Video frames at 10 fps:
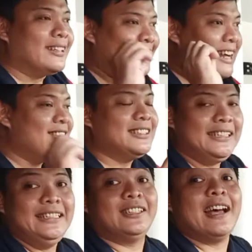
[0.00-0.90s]
are
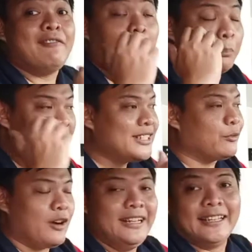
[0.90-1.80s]
guaranteed to have a
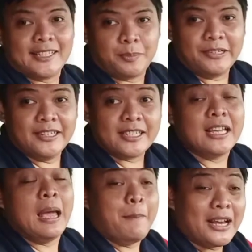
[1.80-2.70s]
pleasant riding
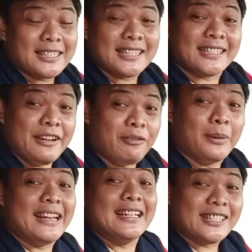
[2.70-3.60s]
experience because aside from getting